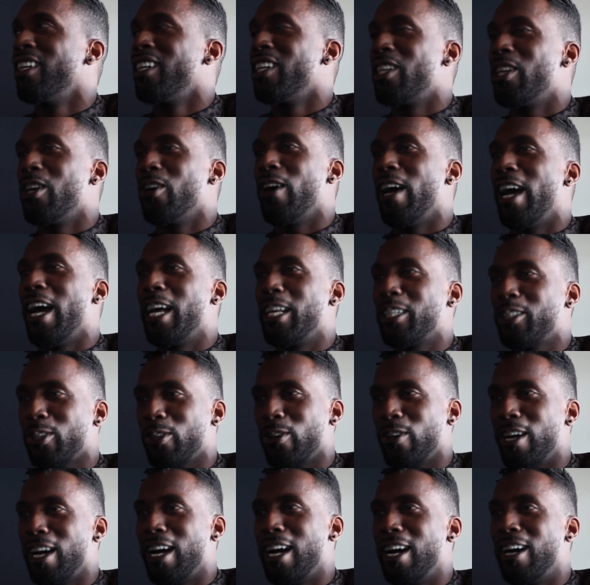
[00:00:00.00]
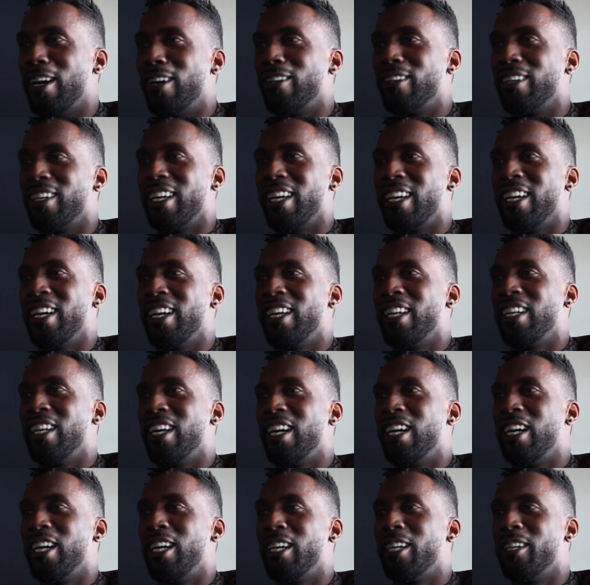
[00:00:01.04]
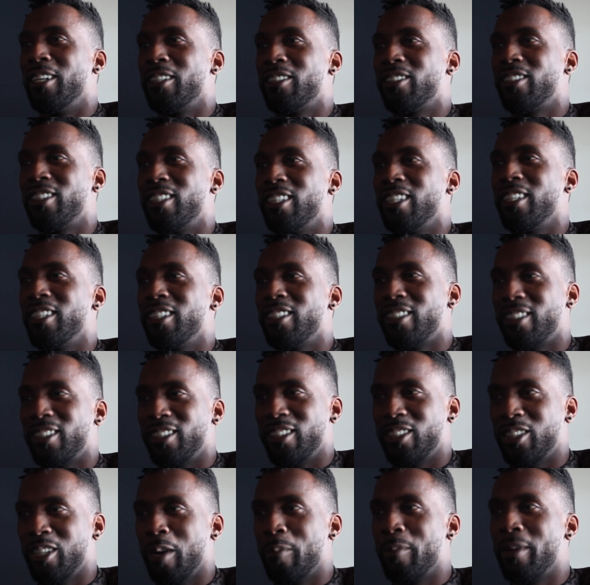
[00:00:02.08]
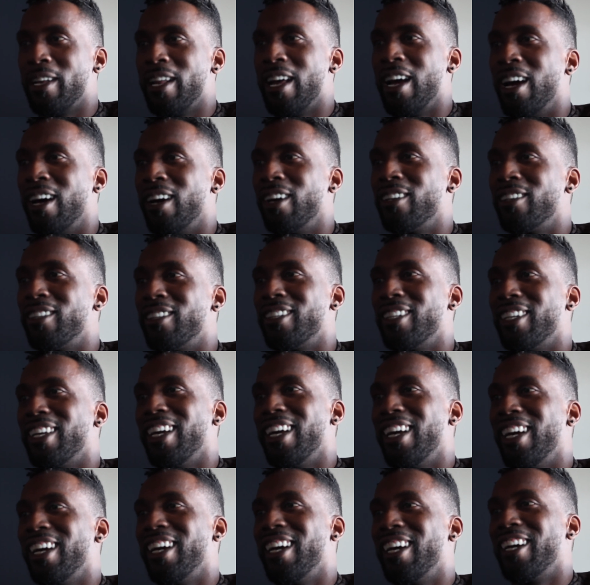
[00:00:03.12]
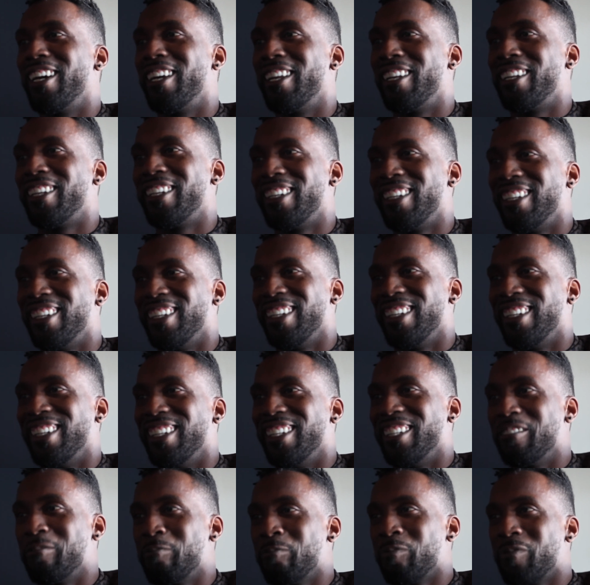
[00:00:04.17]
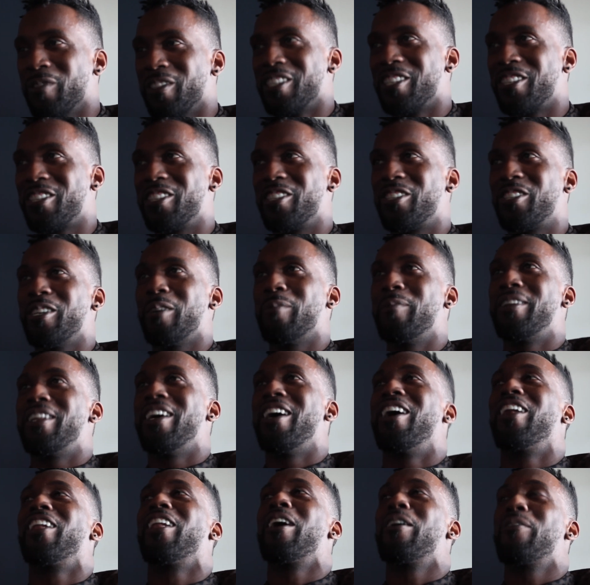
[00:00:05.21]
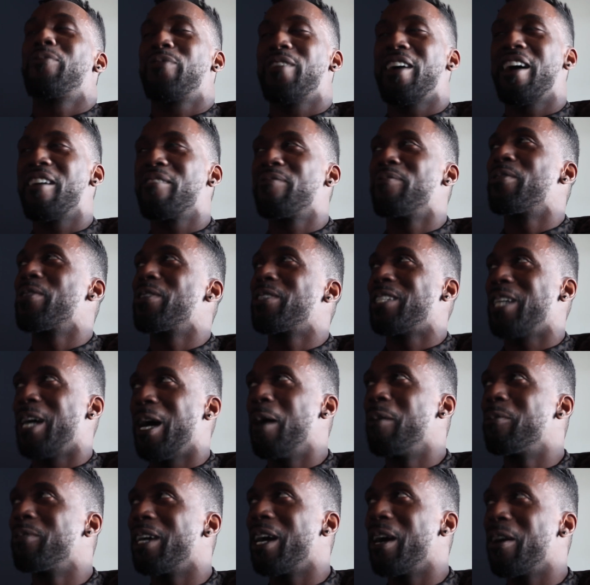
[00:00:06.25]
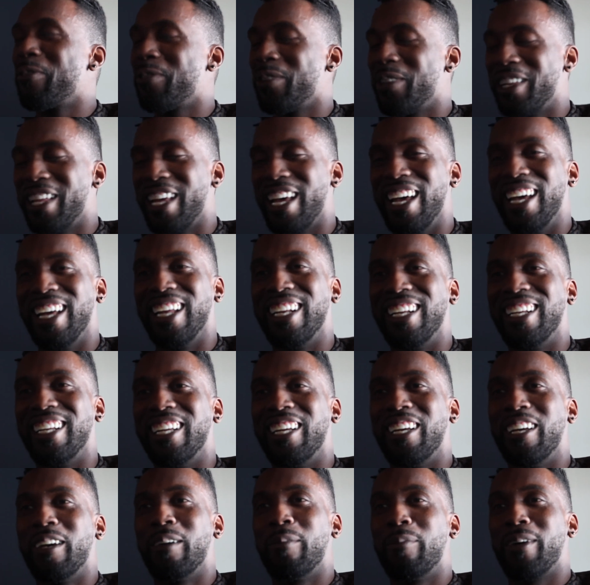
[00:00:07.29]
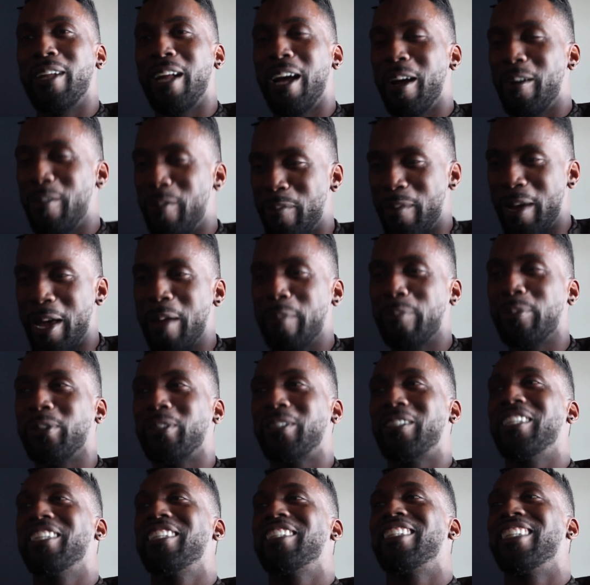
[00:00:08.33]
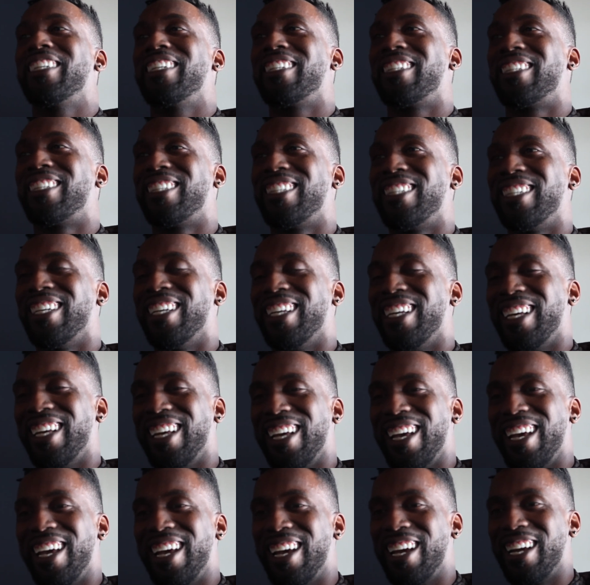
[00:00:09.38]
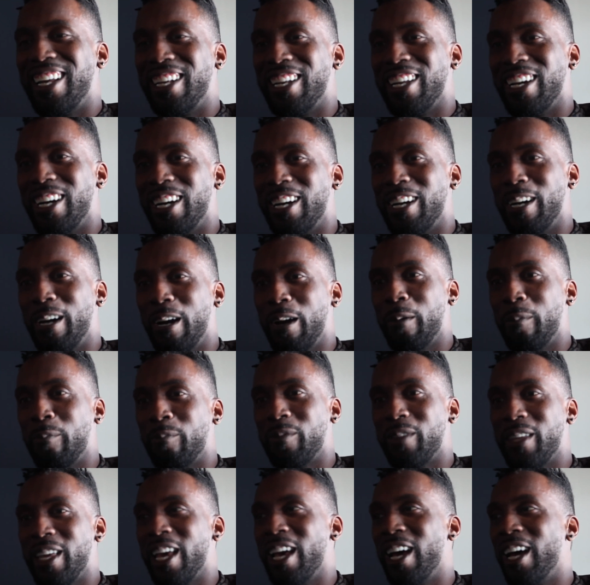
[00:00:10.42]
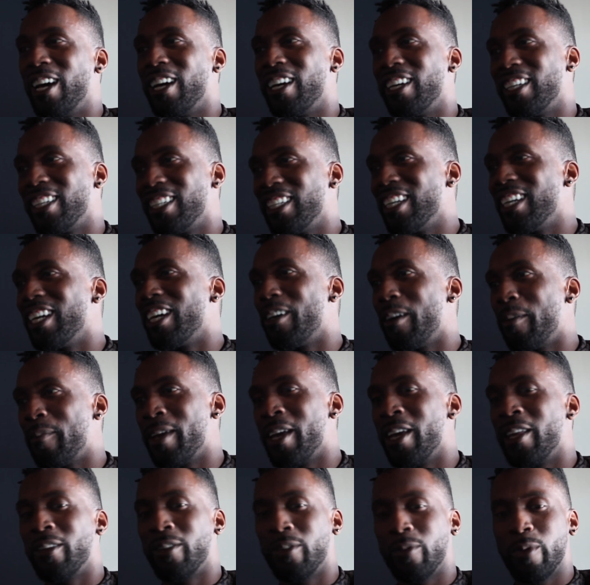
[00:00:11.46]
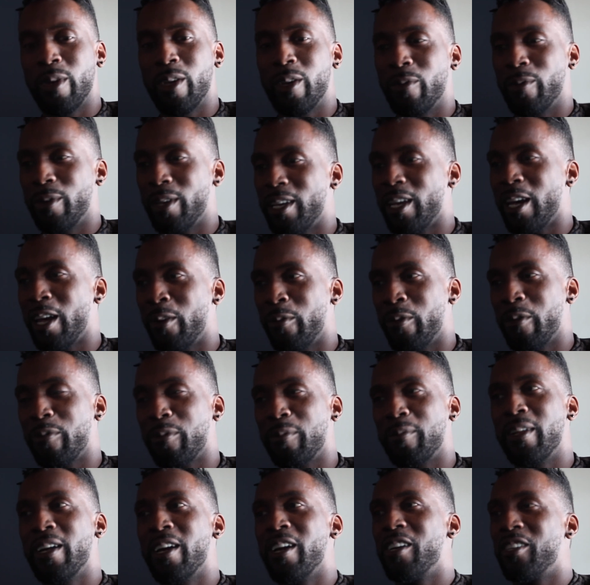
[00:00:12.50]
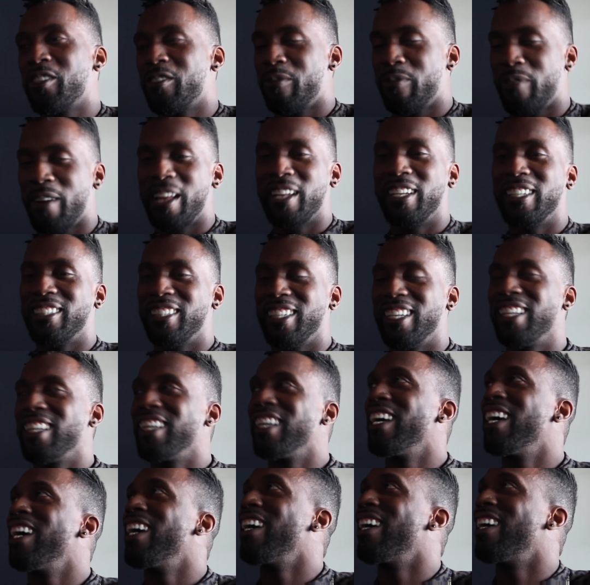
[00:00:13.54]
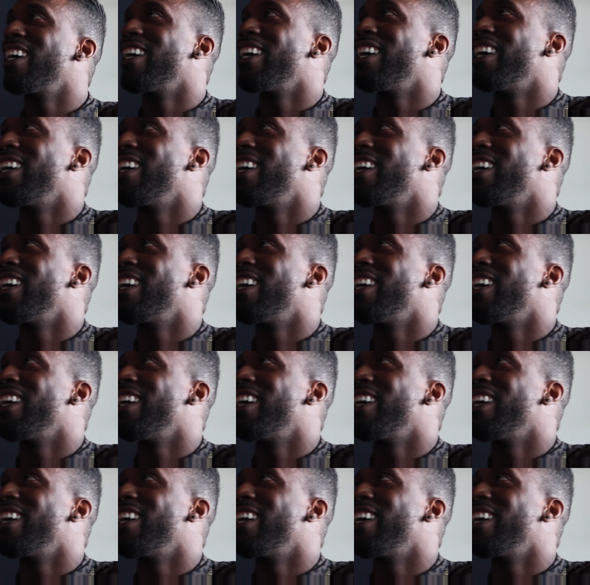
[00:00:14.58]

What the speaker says: you know, ask her out, and she shut me down, and she shut me down like five more times after that, but I remained persistent, and I mean, we kind of went from there. She finally said yeah,